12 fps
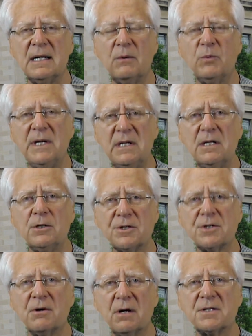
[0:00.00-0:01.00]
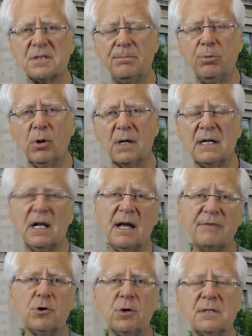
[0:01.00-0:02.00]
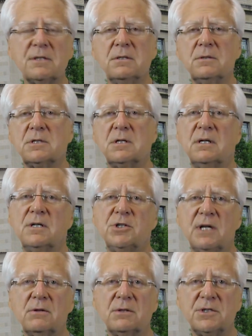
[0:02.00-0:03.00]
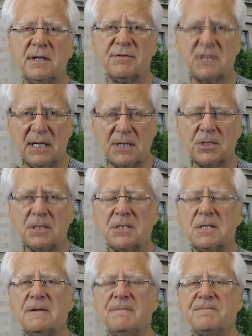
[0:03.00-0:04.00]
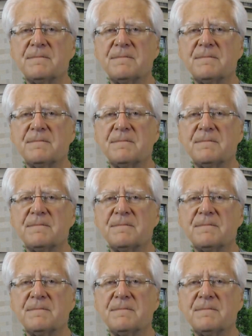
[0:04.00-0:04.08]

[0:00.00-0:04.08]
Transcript: And we need your strong support. Now, I've gone to Attorney General Jeff Sessions.